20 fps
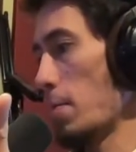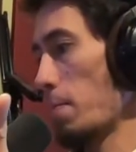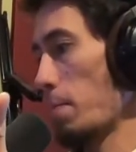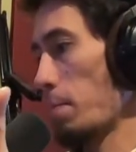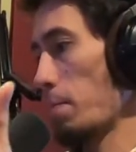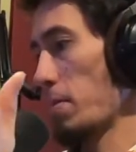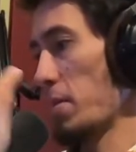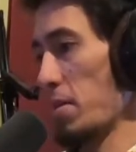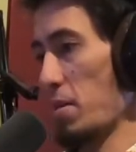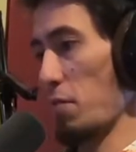
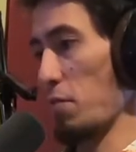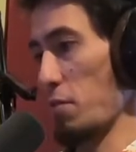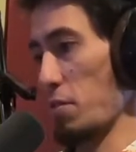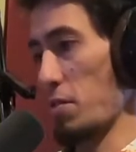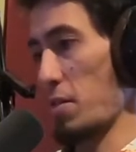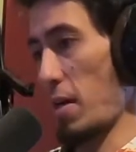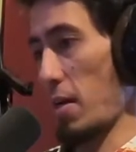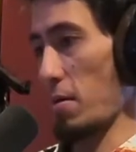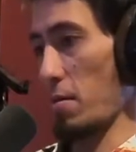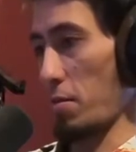the different
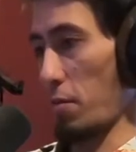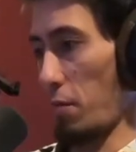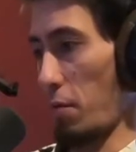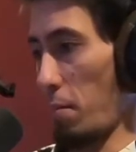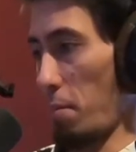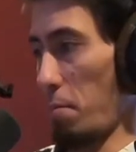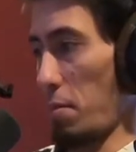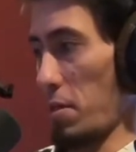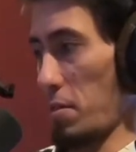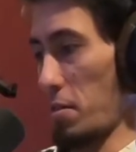styles of
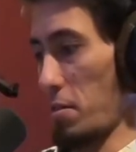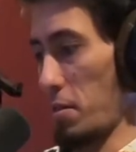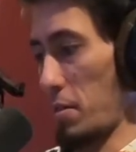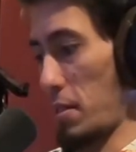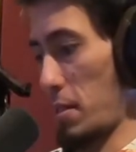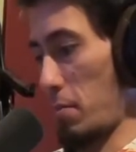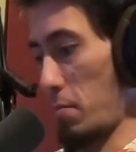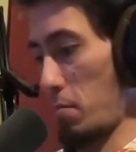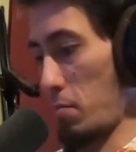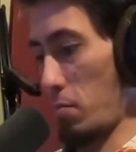compression
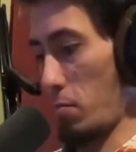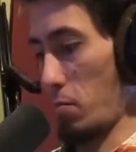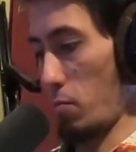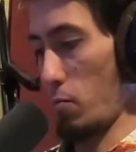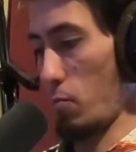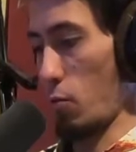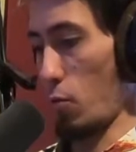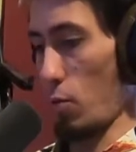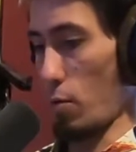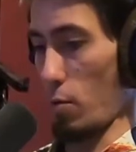that
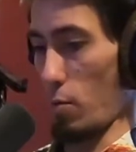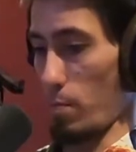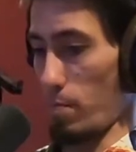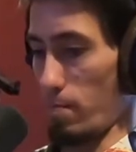were,